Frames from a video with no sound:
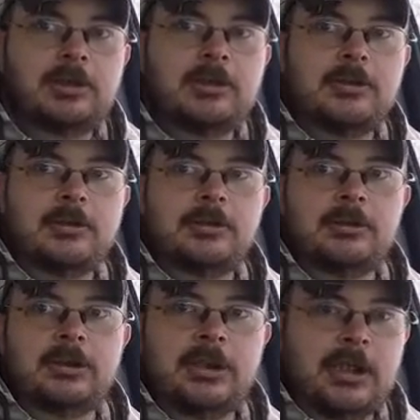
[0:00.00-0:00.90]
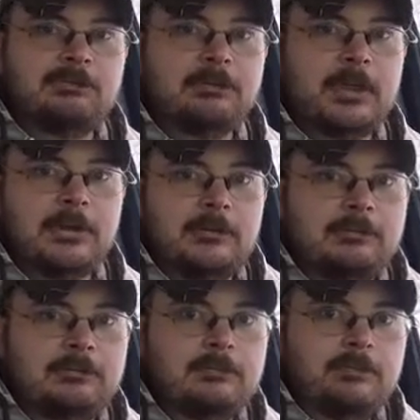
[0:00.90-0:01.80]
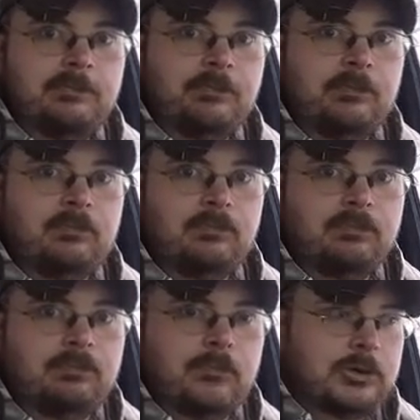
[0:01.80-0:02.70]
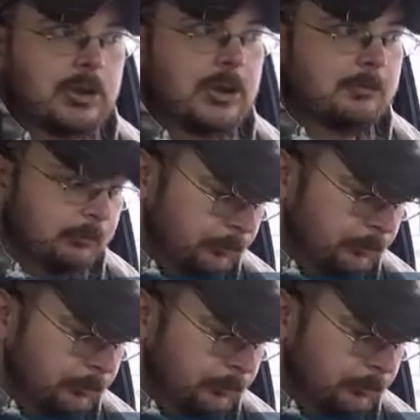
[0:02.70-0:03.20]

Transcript: two and a half minute shit.